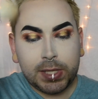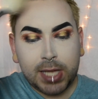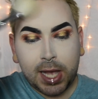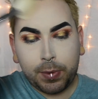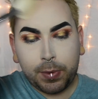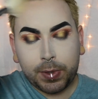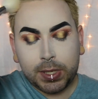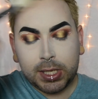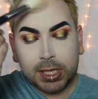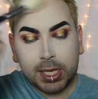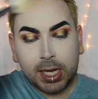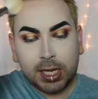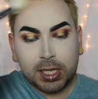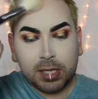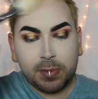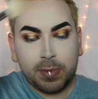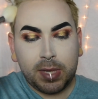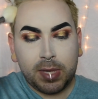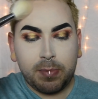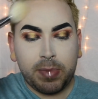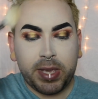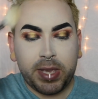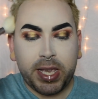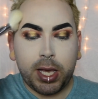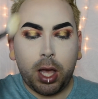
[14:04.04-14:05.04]
that were sent to
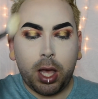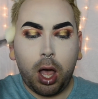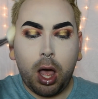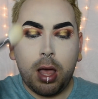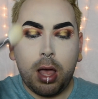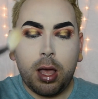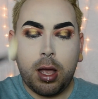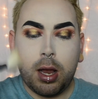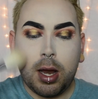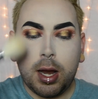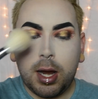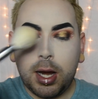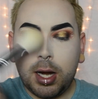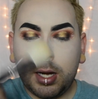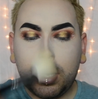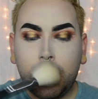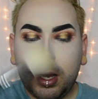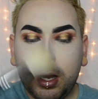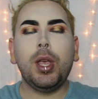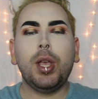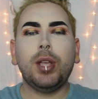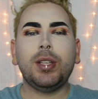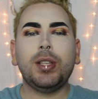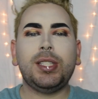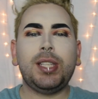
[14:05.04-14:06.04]
me PR.
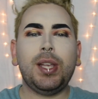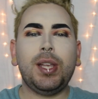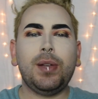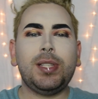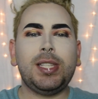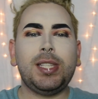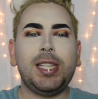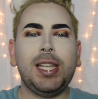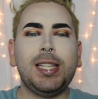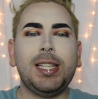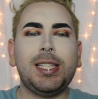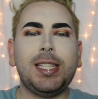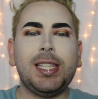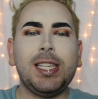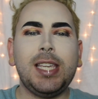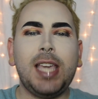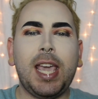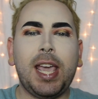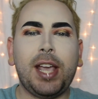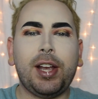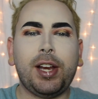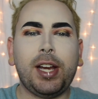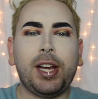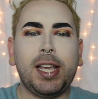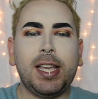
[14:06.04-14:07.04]
So since the
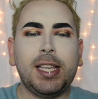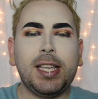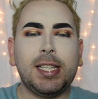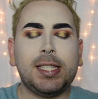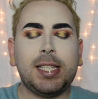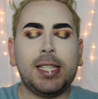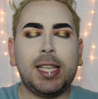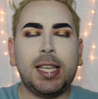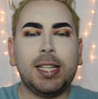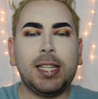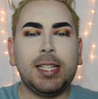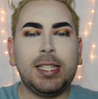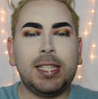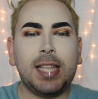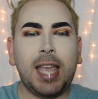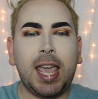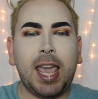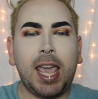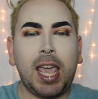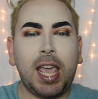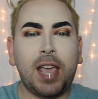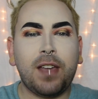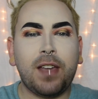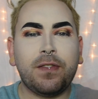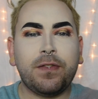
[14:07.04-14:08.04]
Aries is
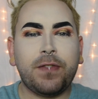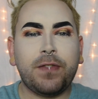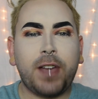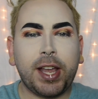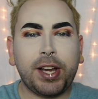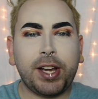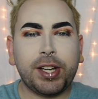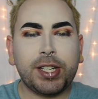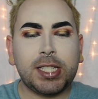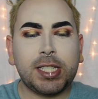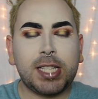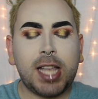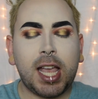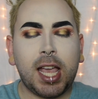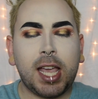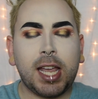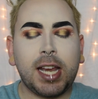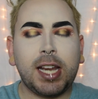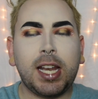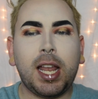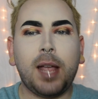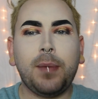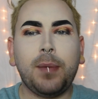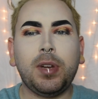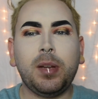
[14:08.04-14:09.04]
a fire
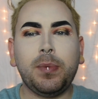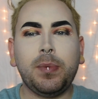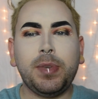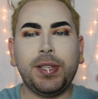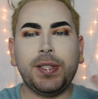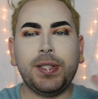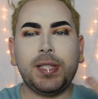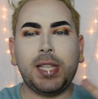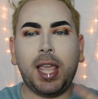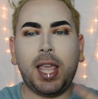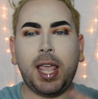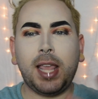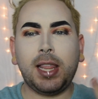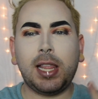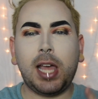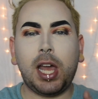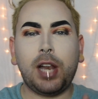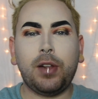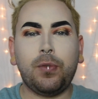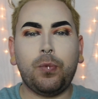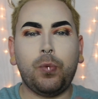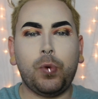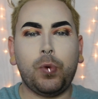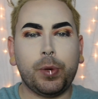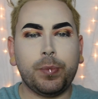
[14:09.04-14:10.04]
sign, I'm going to be using a lot
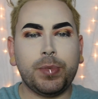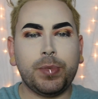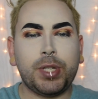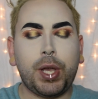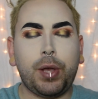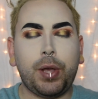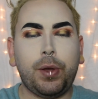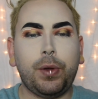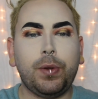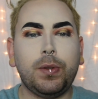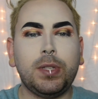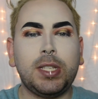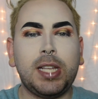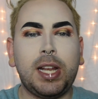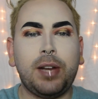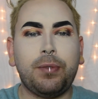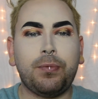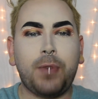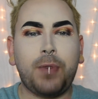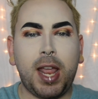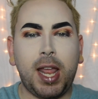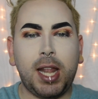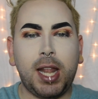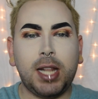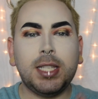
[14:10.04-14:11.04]
of warm tones and
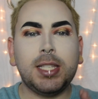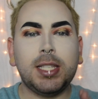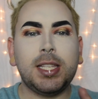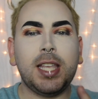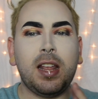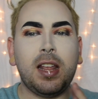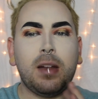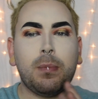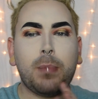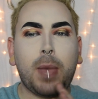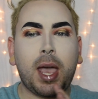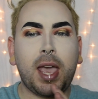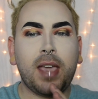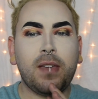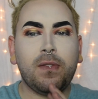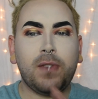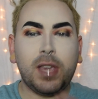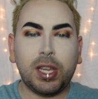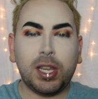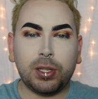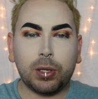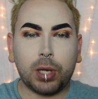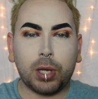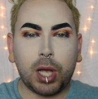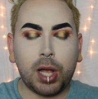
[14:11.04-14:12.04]
reds in my
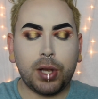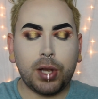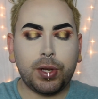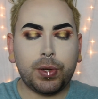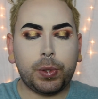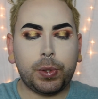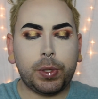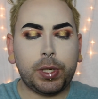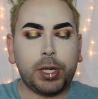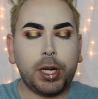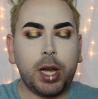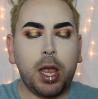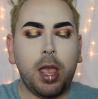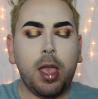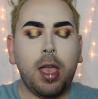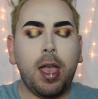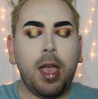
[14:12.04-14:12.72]
facial contour.